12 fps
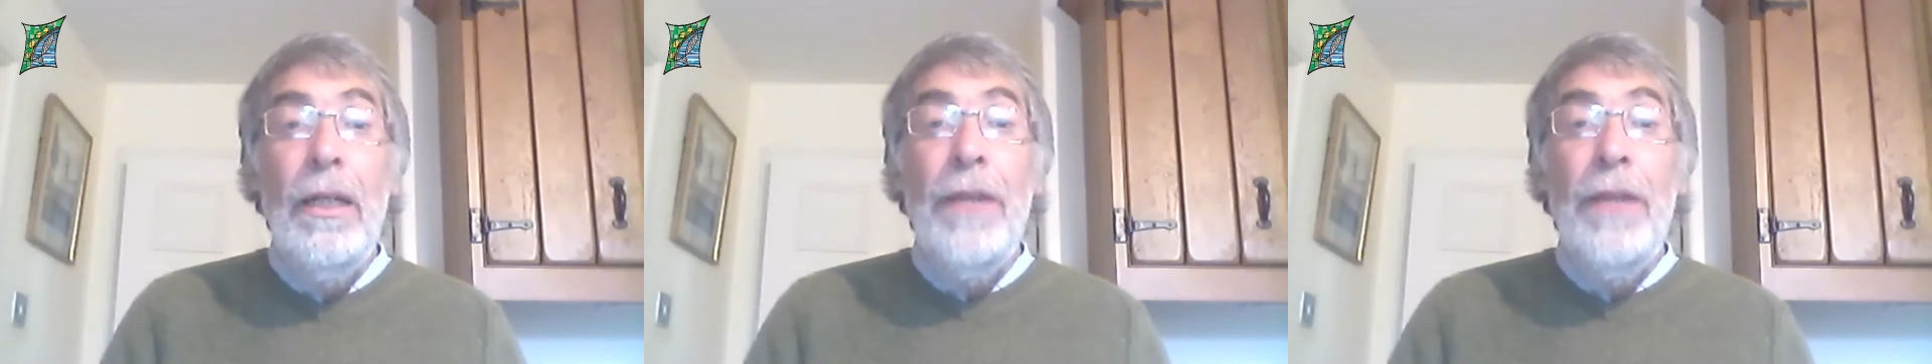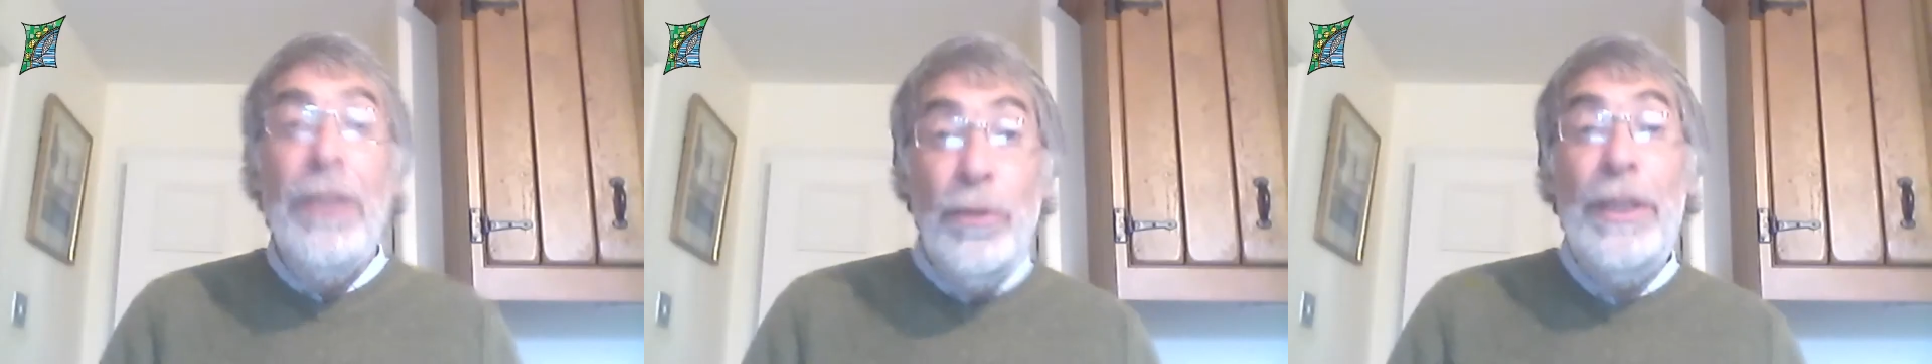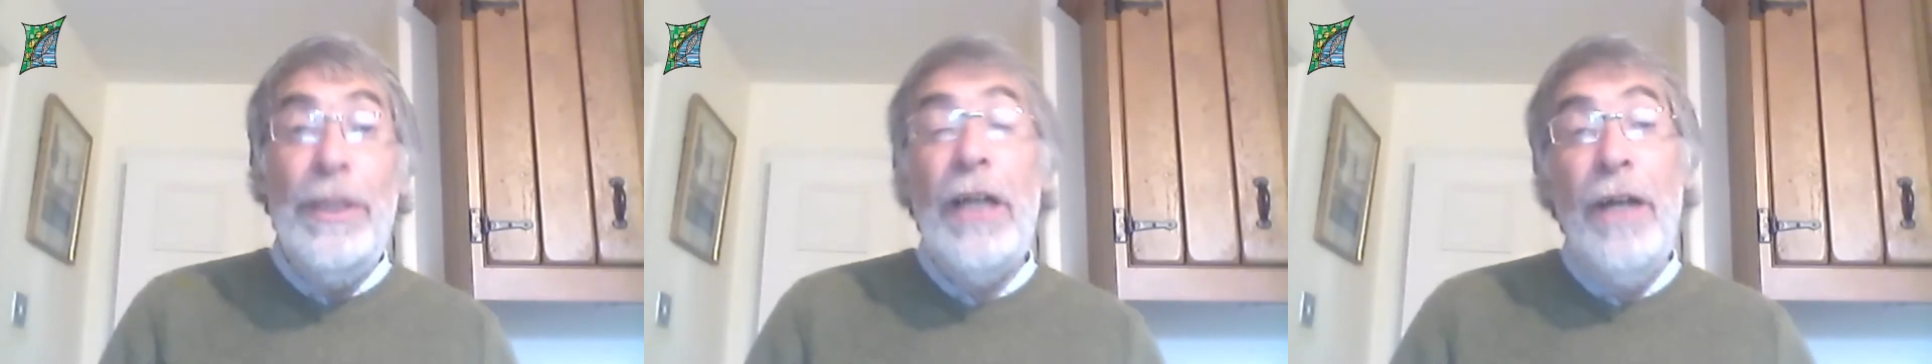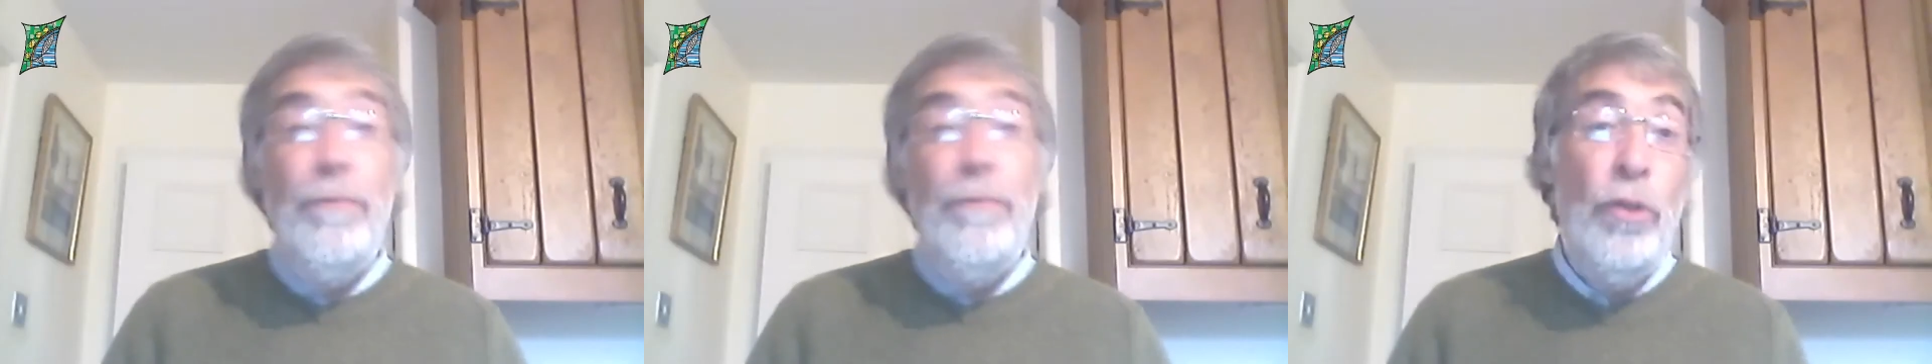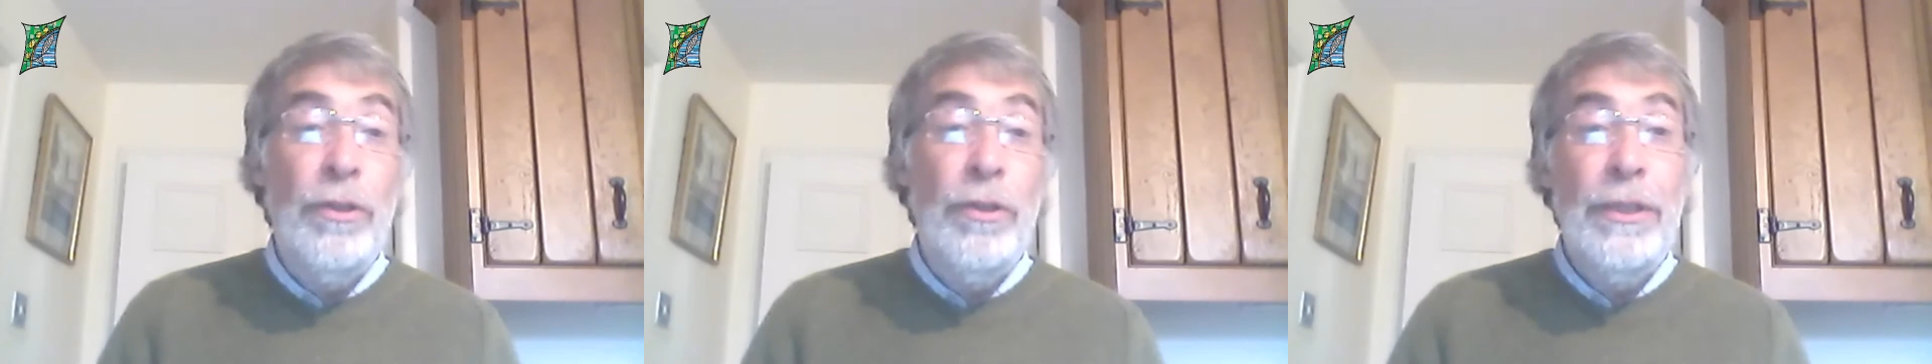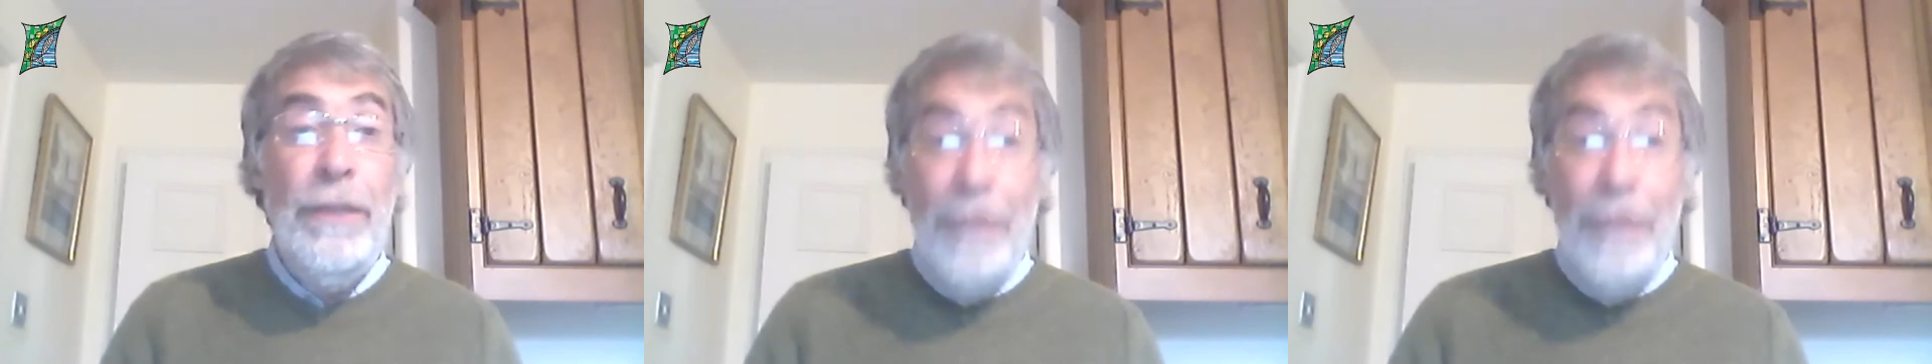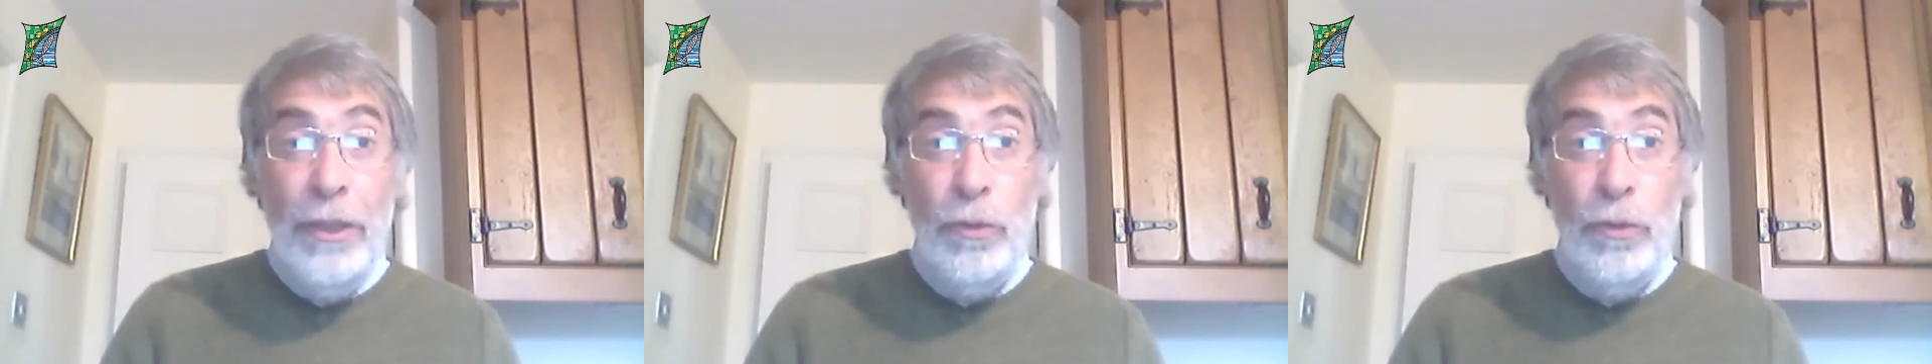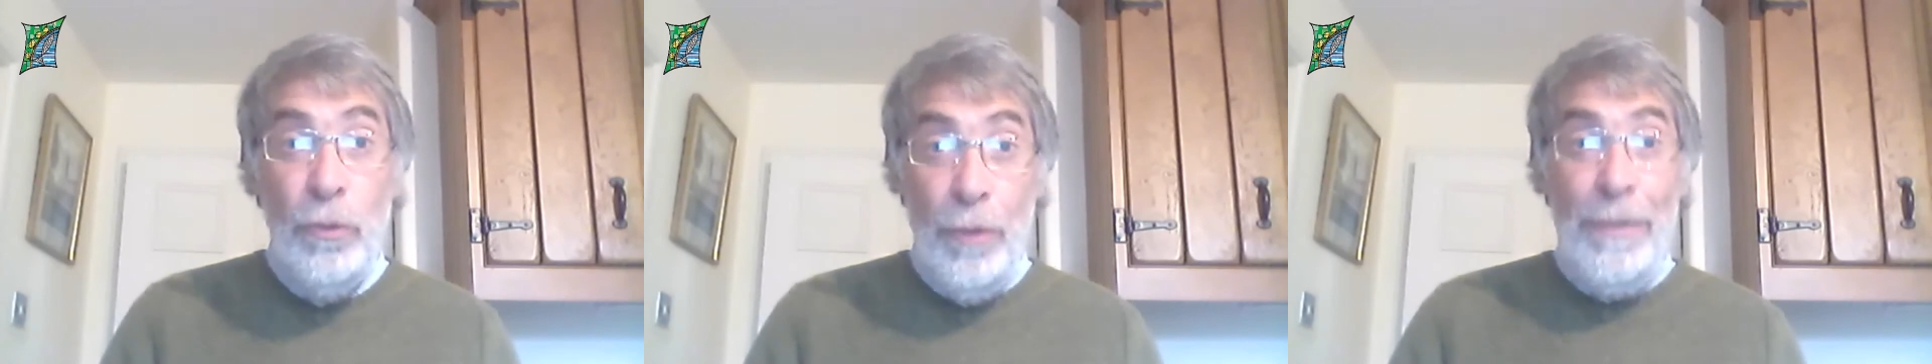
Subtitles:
This week I brought a friend with